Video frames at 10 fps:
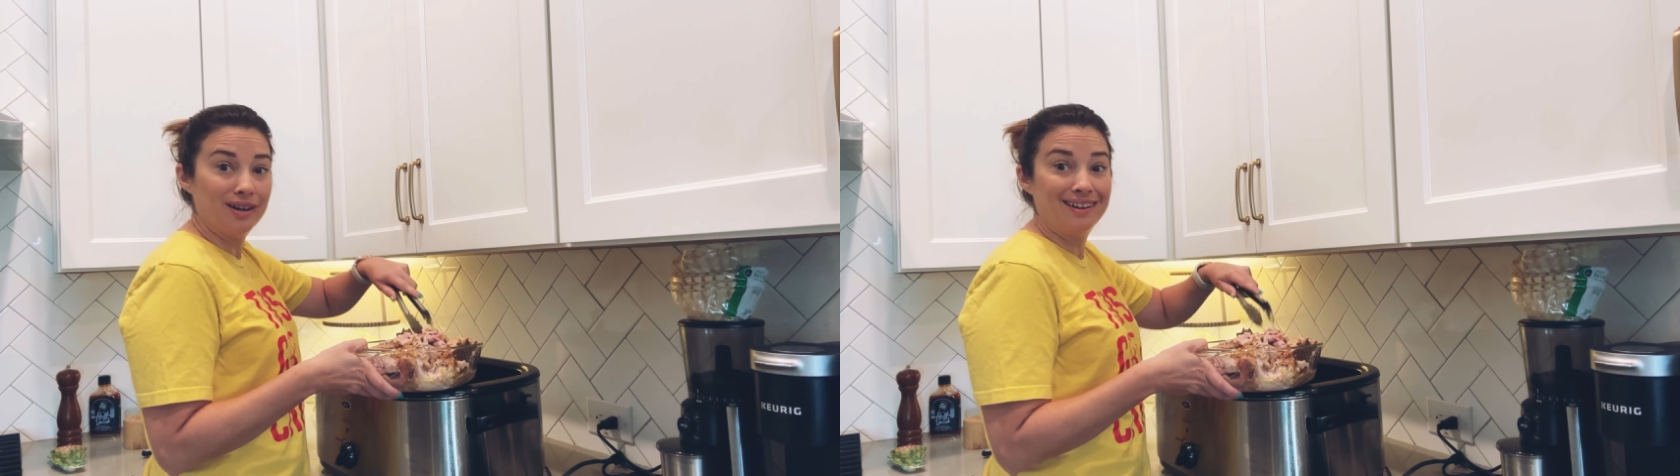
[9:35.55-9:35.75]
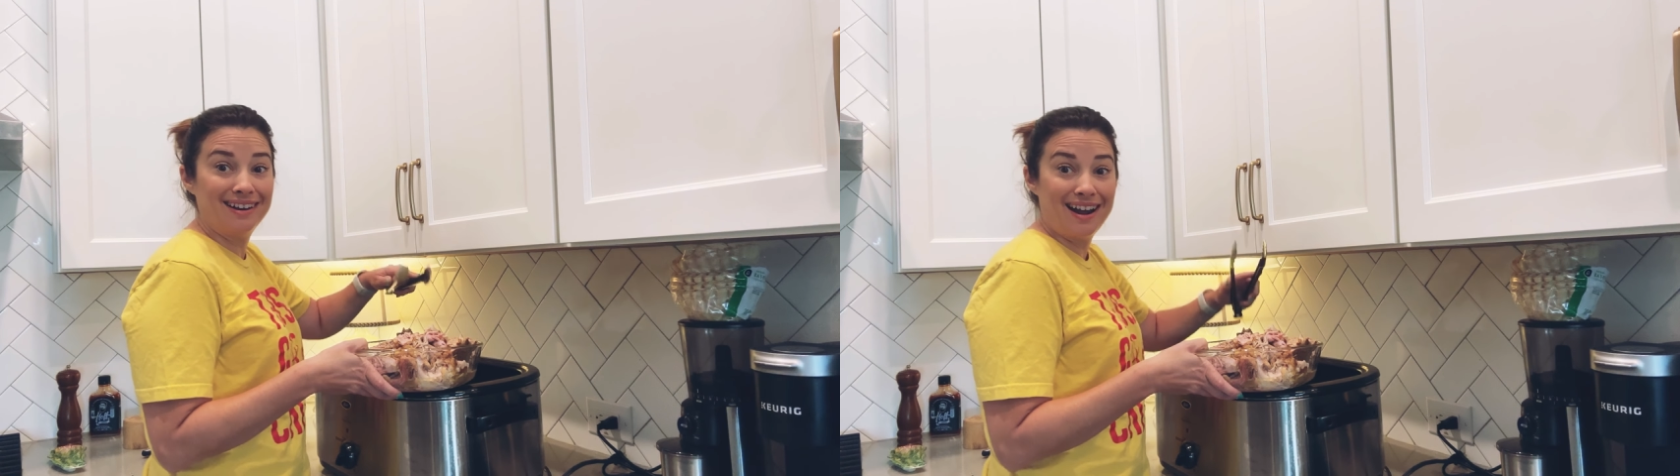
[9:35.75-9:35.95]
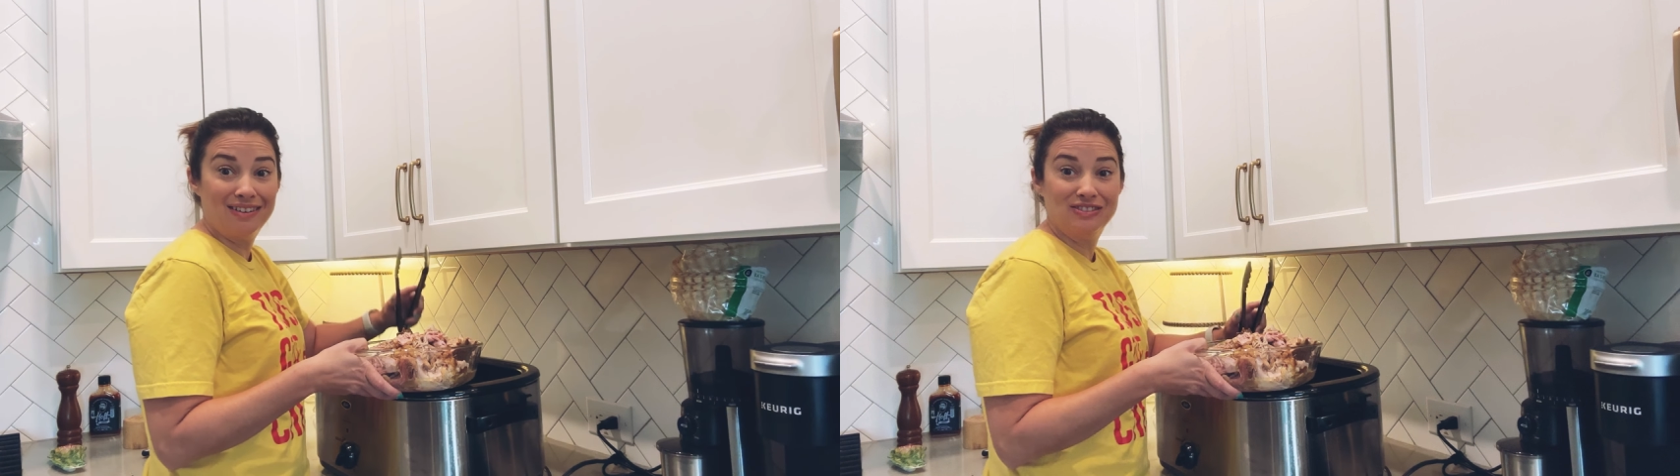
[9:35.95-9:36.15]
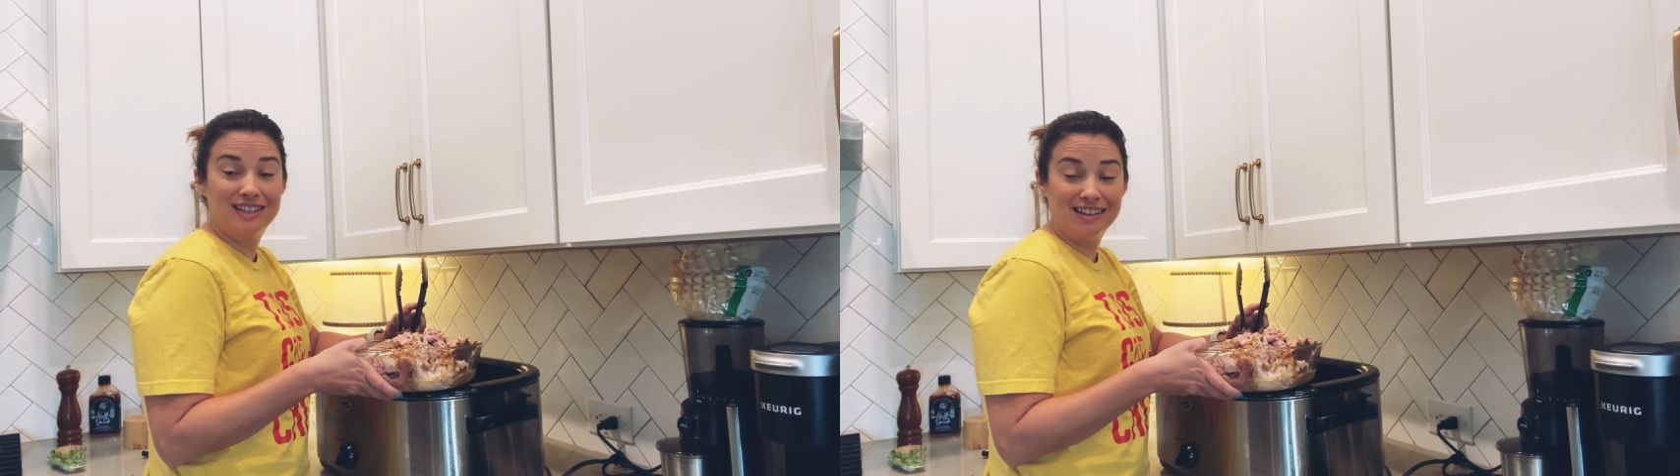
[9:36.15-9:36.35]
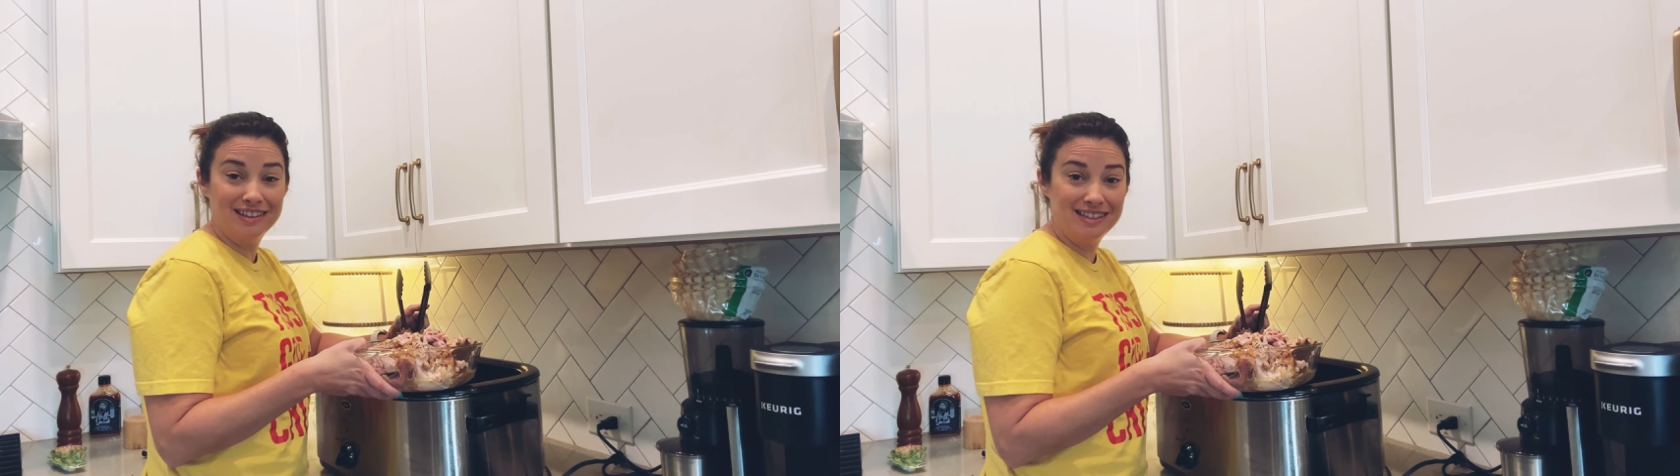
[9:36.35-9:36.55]
And I've
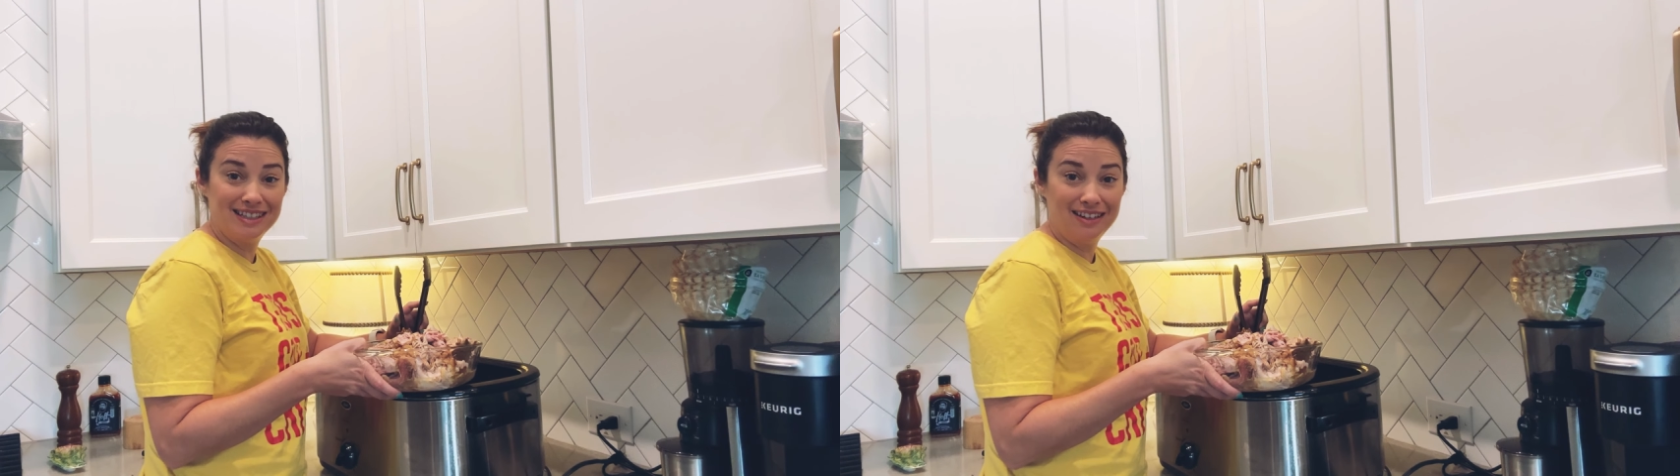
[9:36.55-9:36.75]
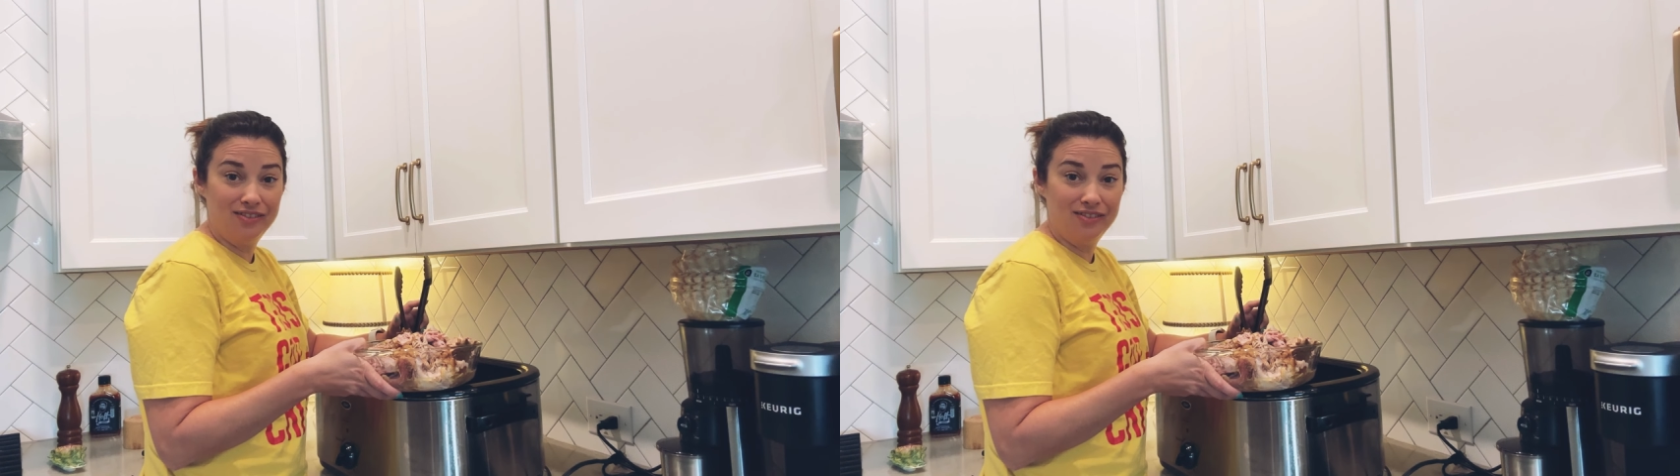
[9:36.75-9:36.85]
done this in